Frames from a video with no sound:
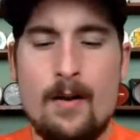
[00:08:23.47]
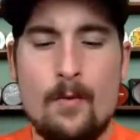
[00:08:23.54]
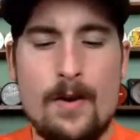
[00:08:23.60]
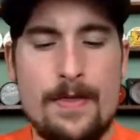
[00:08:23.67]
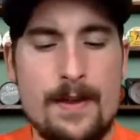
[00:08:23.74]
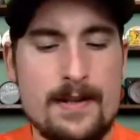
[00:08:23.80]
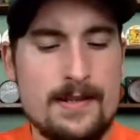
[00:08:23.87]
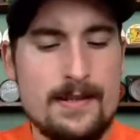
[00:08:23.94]

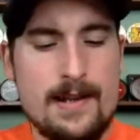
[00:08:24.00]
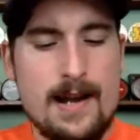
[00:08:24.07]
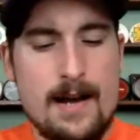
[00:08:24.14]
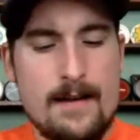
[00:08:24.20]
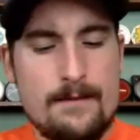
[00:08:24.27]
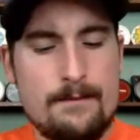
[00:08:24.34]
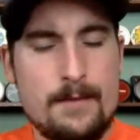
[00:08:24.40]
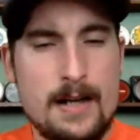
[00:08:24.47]
with this
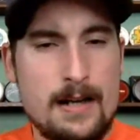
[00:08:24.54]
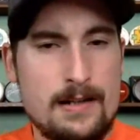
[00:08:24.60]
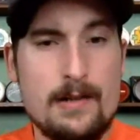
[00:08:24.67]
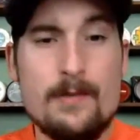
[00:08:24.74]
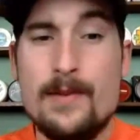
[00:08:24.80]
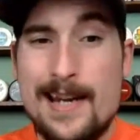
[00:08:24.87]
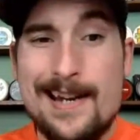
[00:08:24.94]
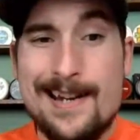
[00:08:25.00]
stuff because
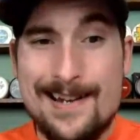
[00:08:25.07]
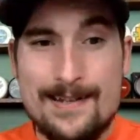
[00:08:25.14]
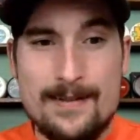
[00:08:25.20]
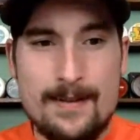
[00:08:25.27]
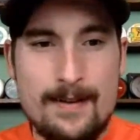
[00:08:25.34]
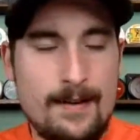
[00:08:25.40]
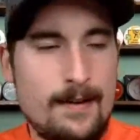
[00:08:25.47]
you need it.